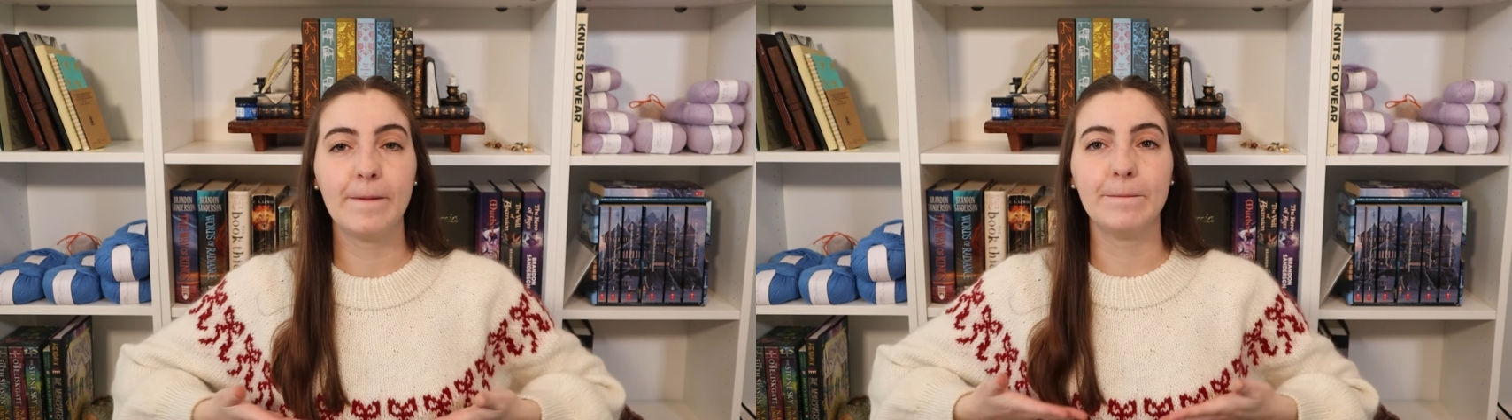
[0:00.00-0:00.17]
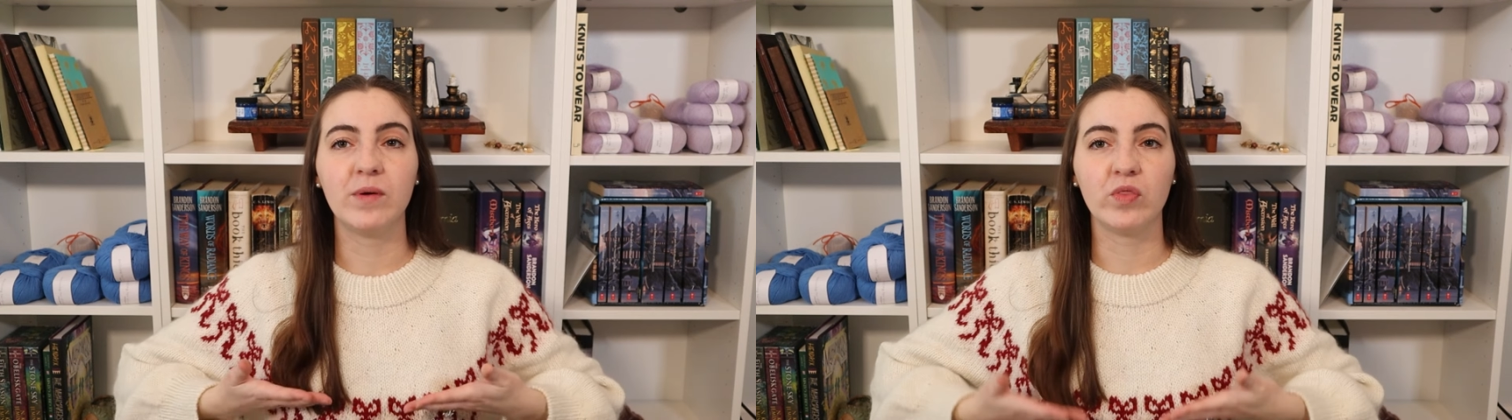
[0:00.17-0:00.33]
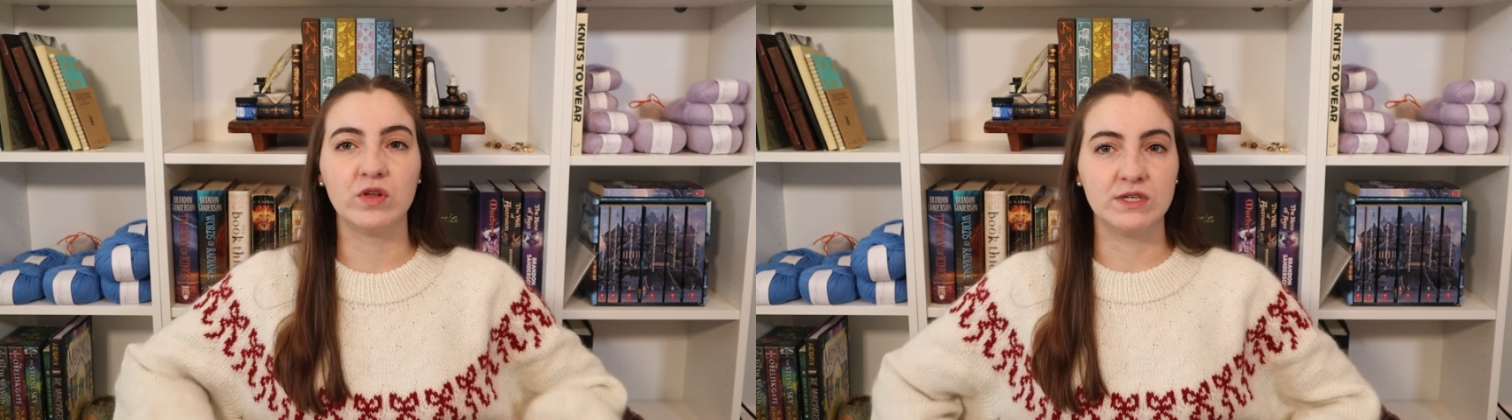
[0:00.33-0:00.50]

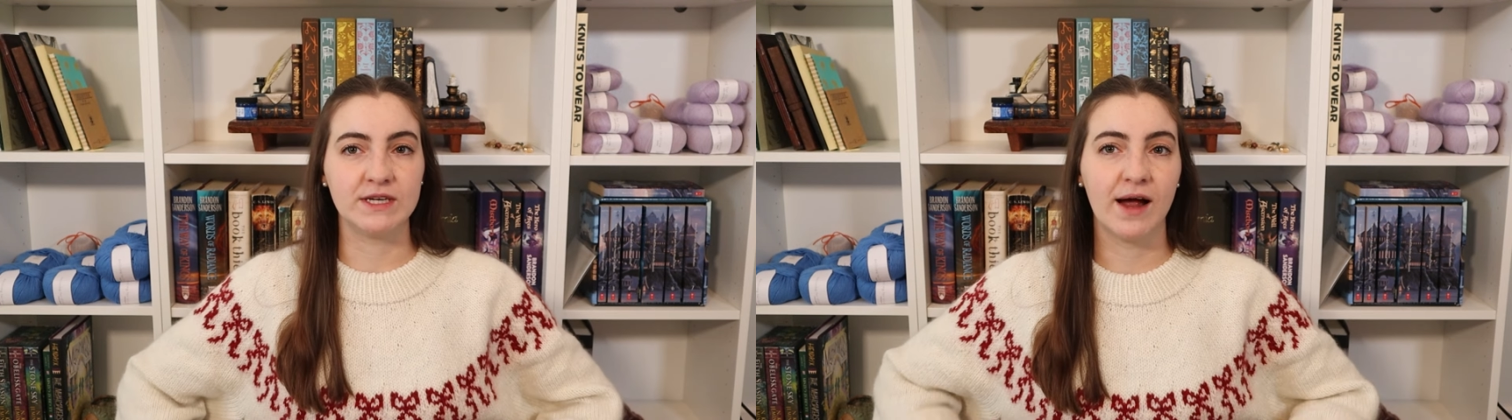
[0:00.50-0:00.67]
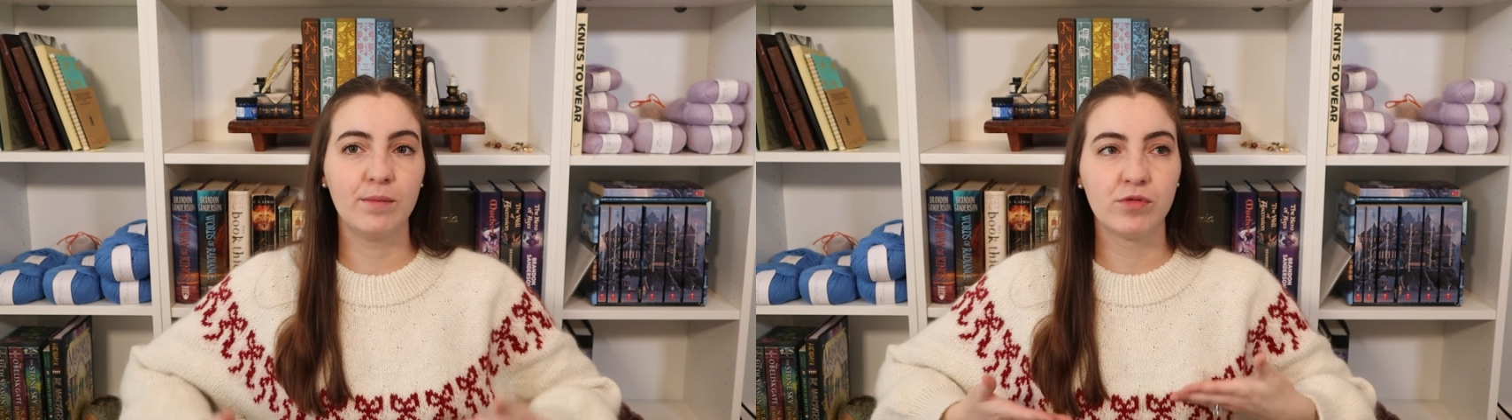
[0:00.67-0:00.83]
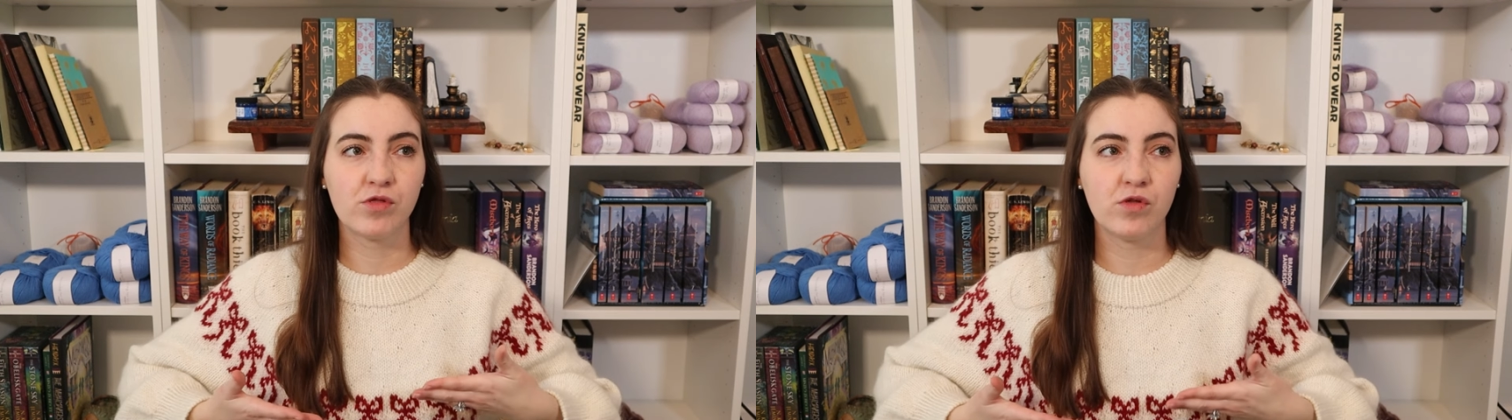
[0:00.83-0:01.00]
but the
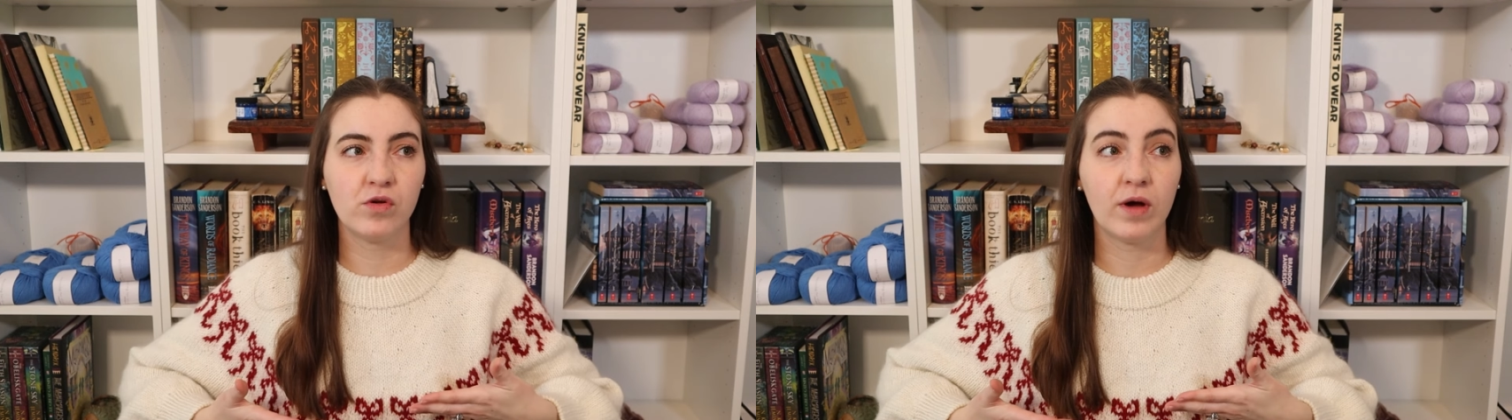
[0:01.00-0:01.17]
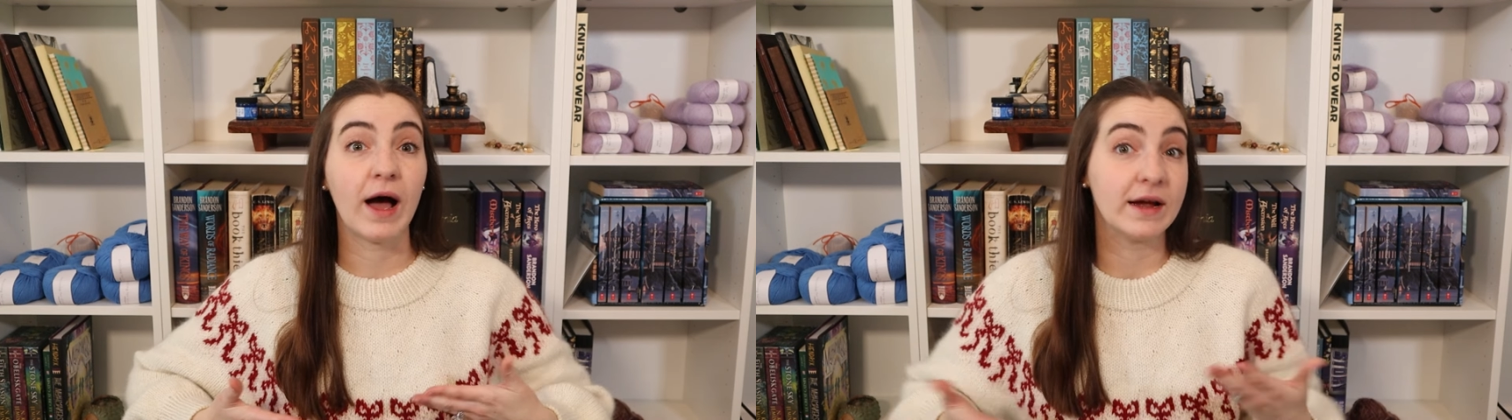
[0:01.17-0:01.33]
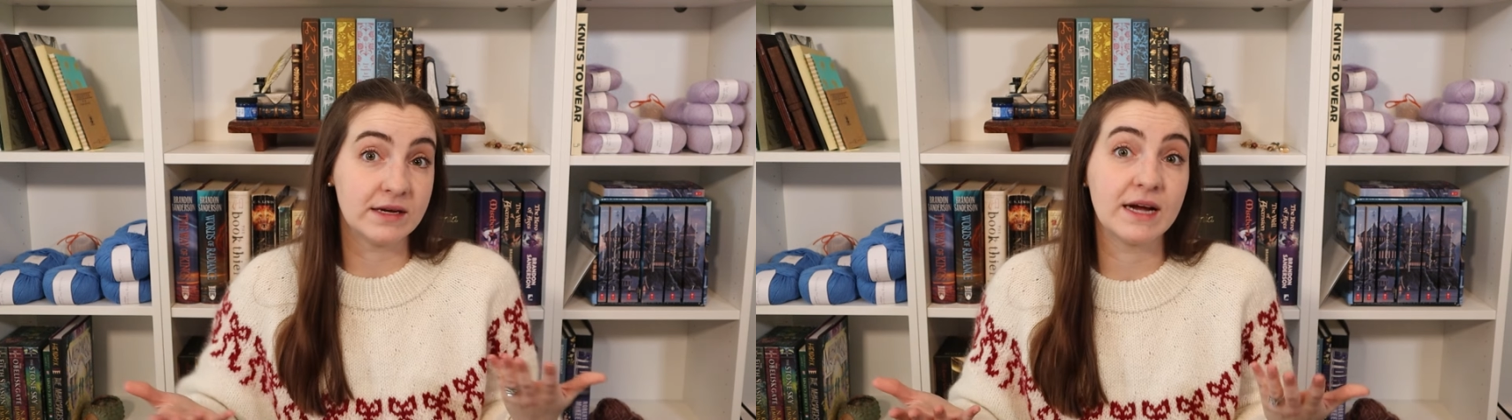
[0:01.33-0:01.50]
depth,
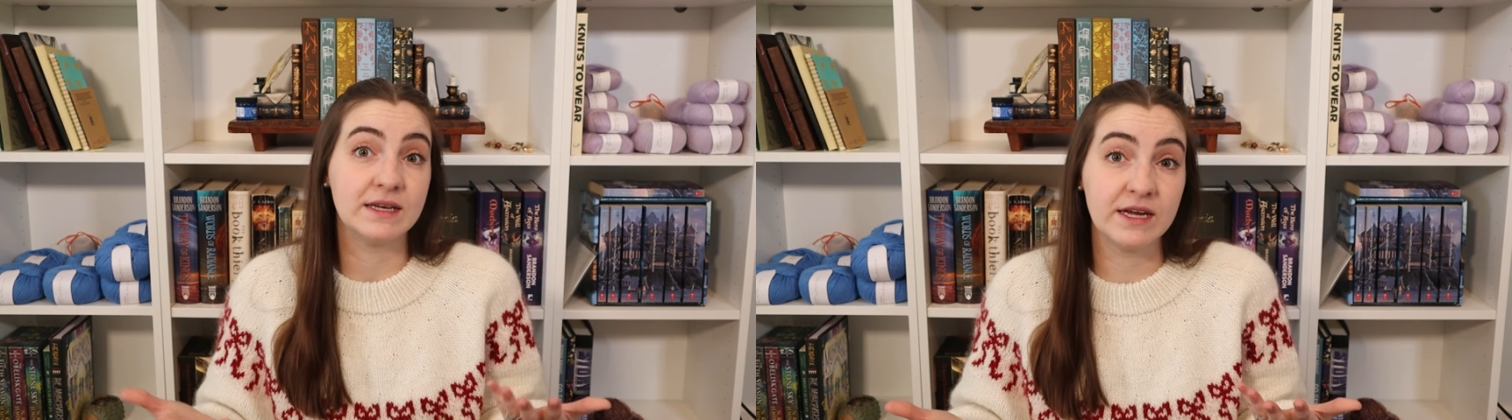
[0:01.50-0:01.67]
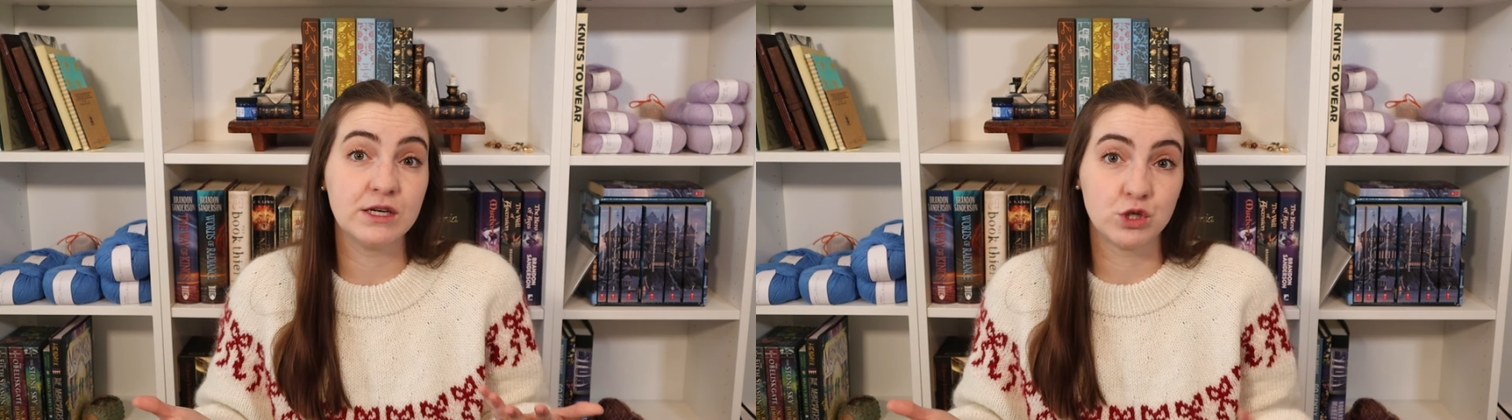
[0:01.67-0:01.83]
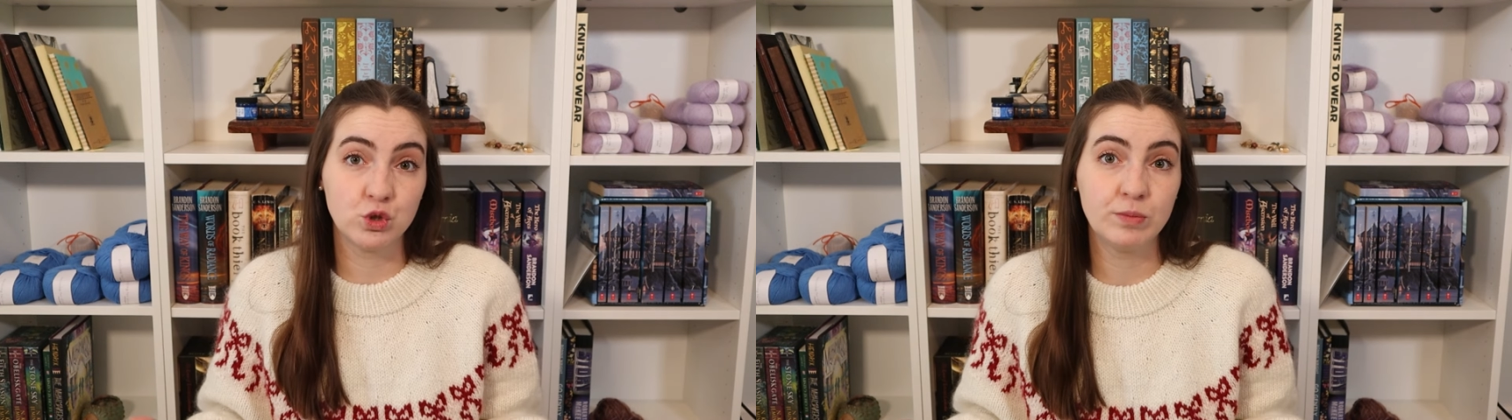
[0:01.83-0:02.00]
I
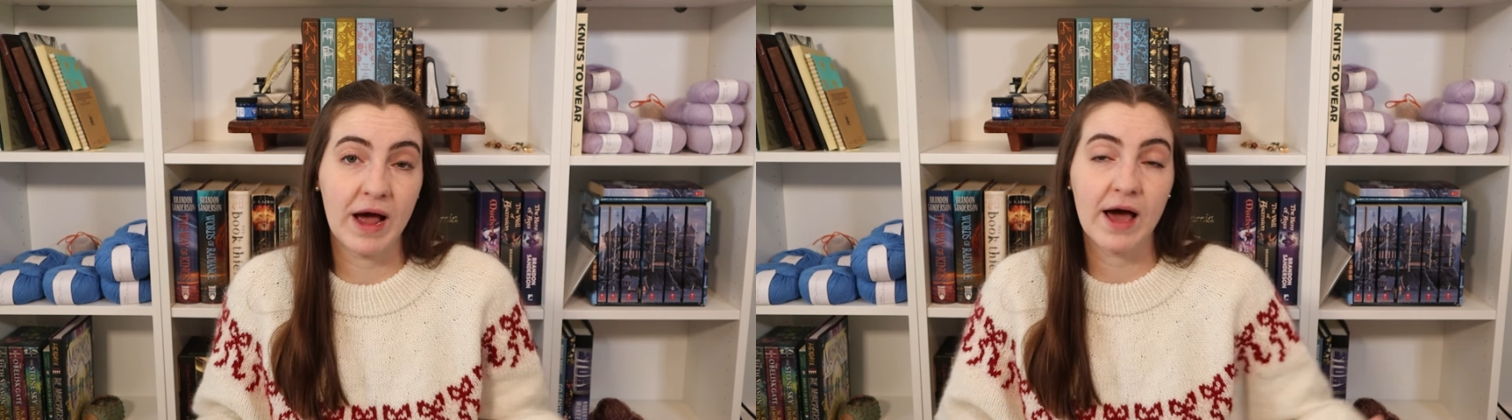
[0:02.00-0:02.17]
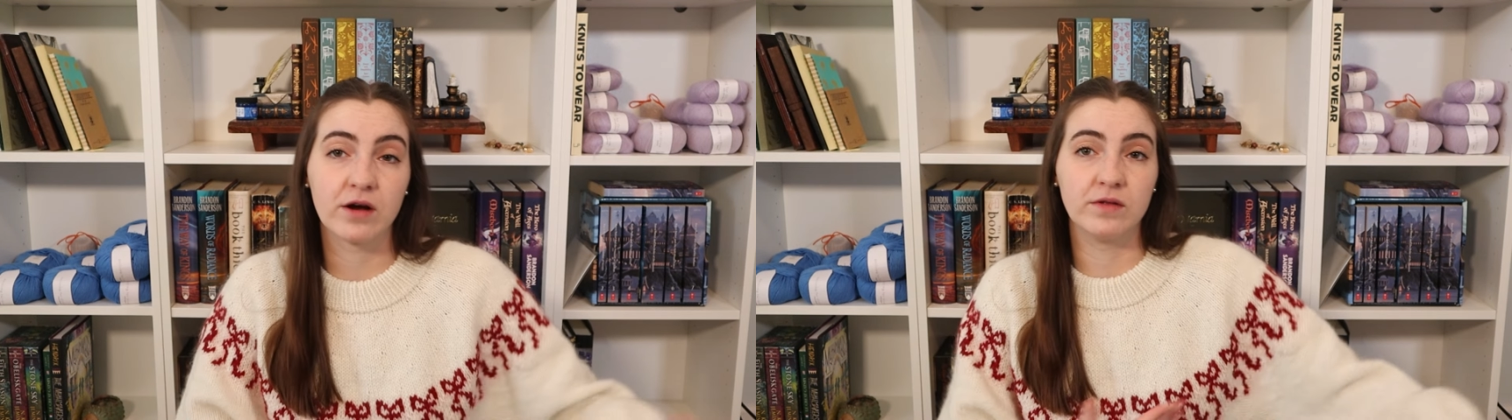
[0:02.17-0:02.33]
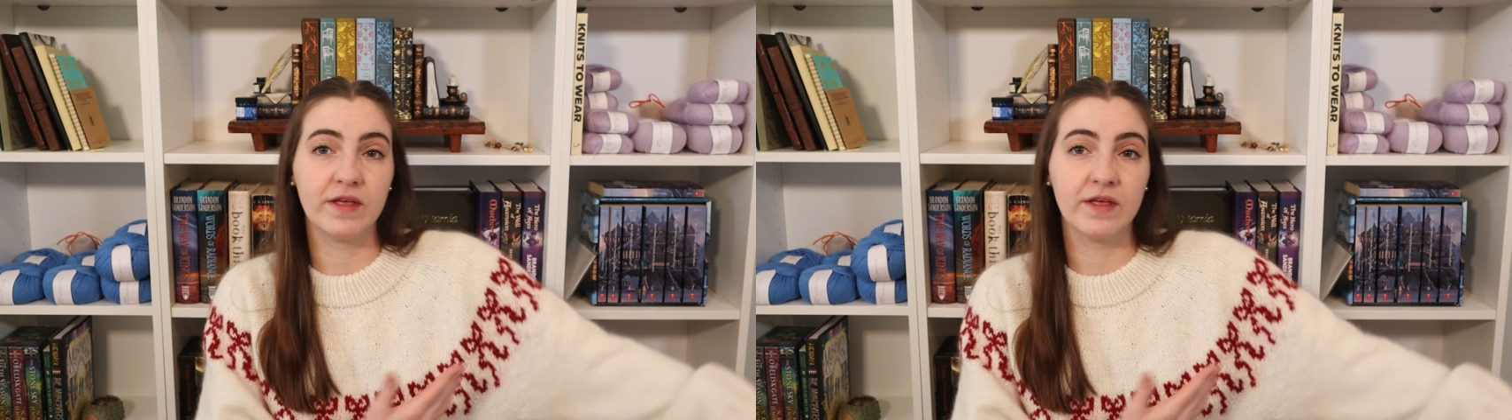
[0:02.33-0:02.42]
knit to pattern,